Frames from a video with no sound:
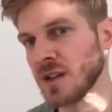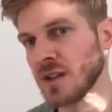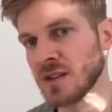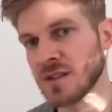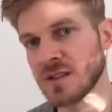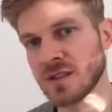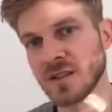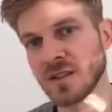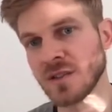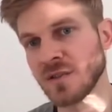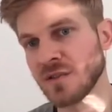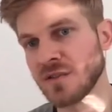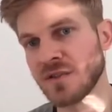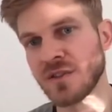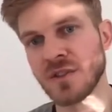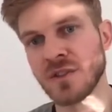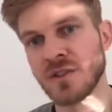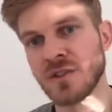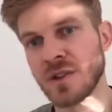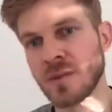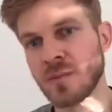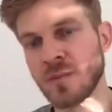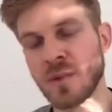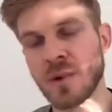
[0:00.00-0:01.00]
still
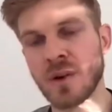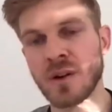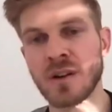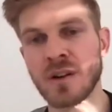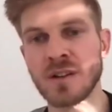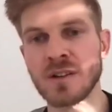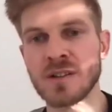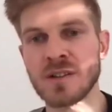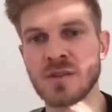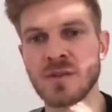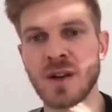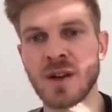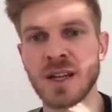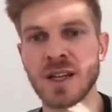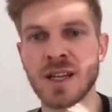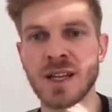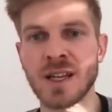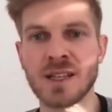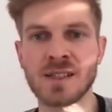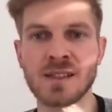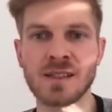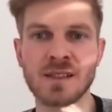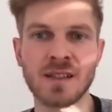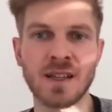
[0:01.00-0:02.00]
further apart. So I
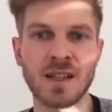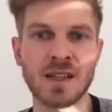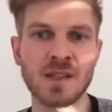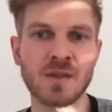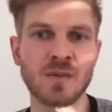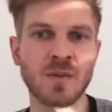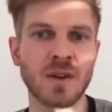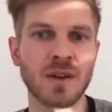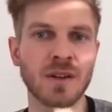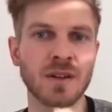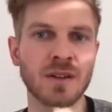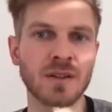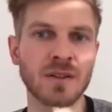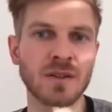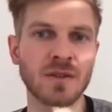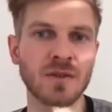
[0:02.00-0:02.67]
guess that's where it